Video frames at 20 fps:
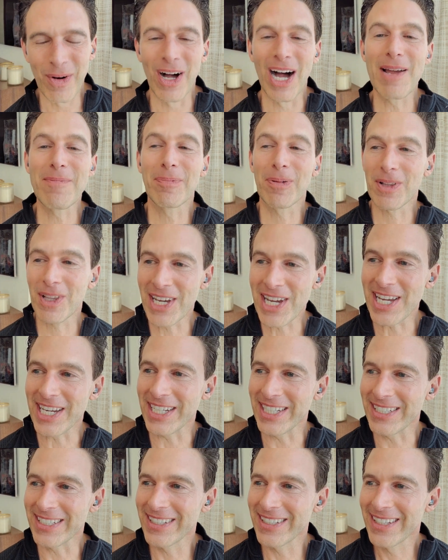Well, I
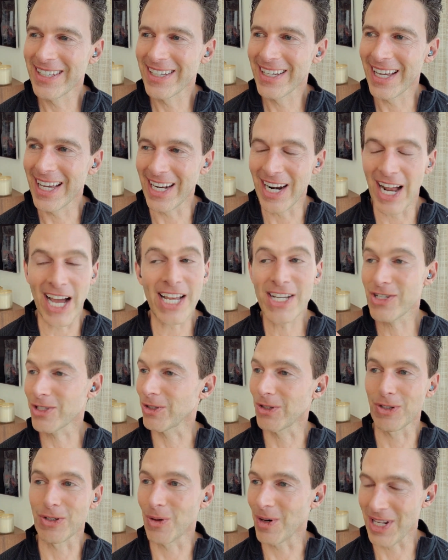played, and I
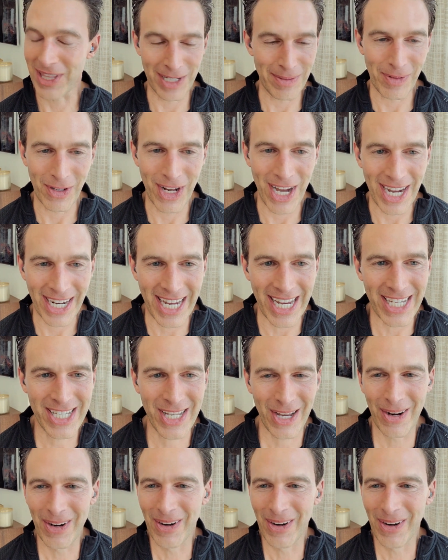still don't know anything about hockey,